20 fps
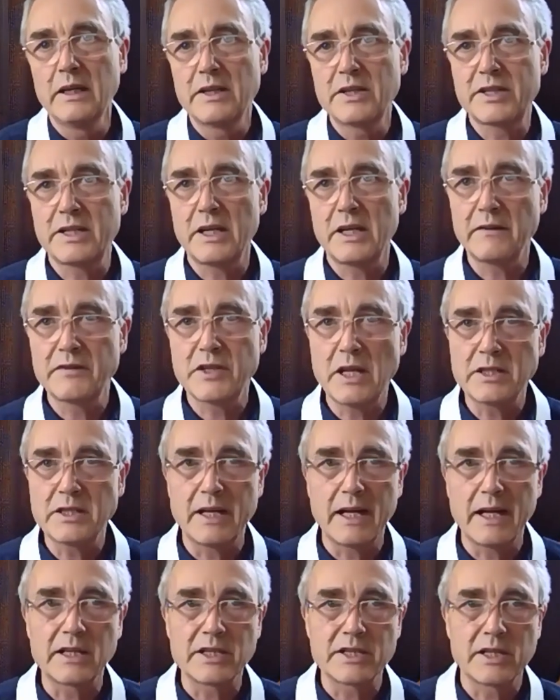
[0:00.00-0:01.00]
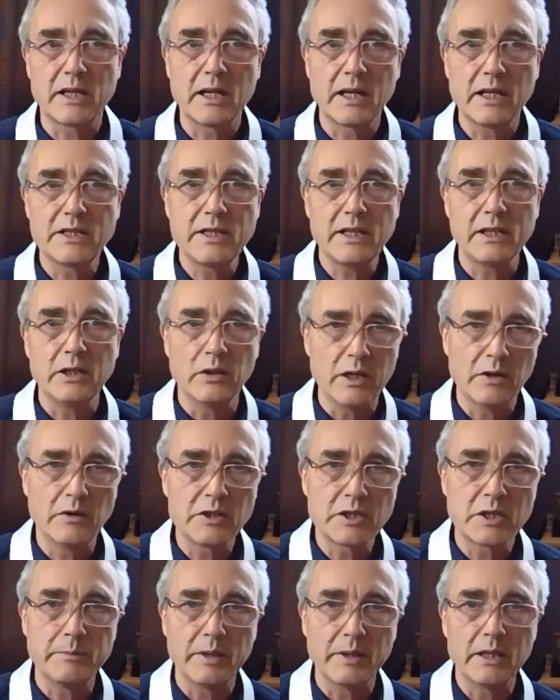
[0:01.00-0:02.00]
self-centered anxiety or
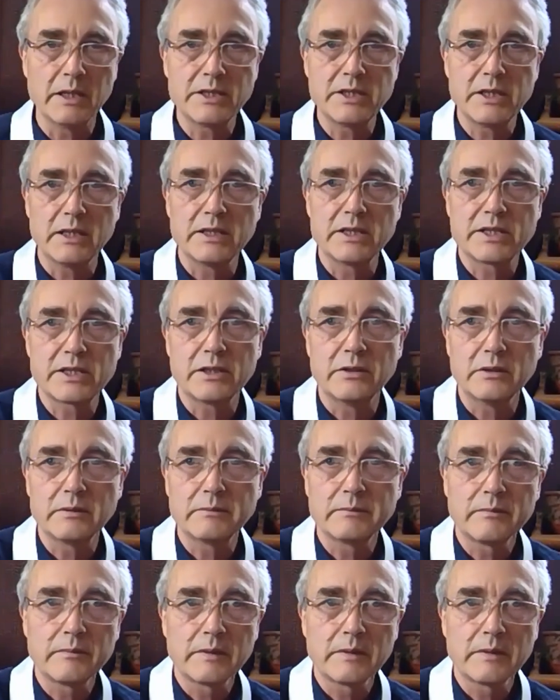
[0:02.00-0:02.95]
irritability and so on.